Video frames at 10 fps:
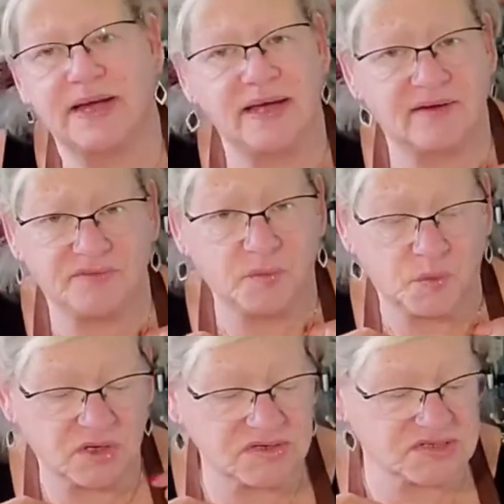me, I have the
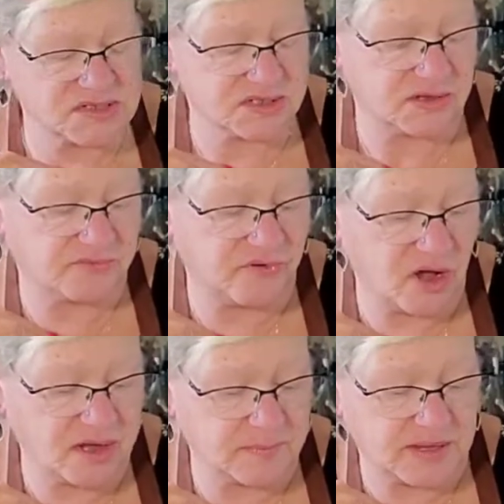worst
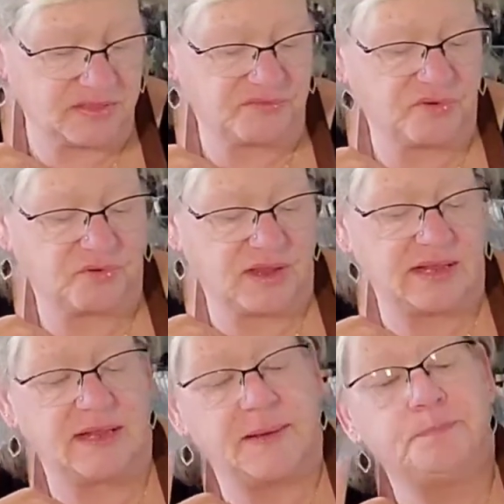frog in my throat
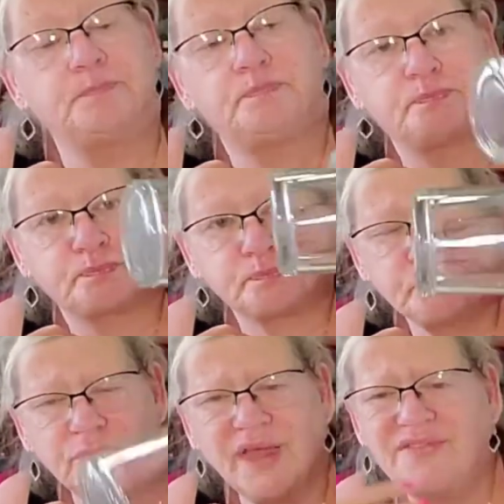lately.
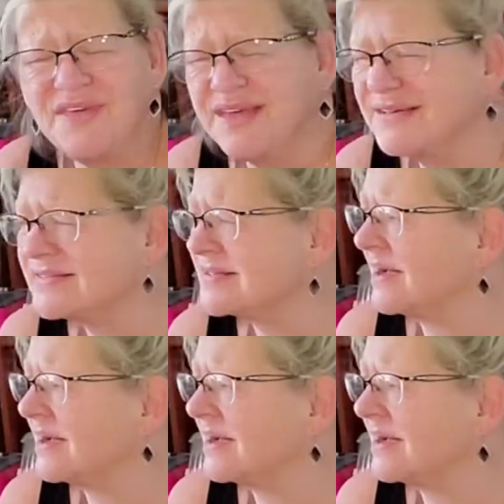I think it's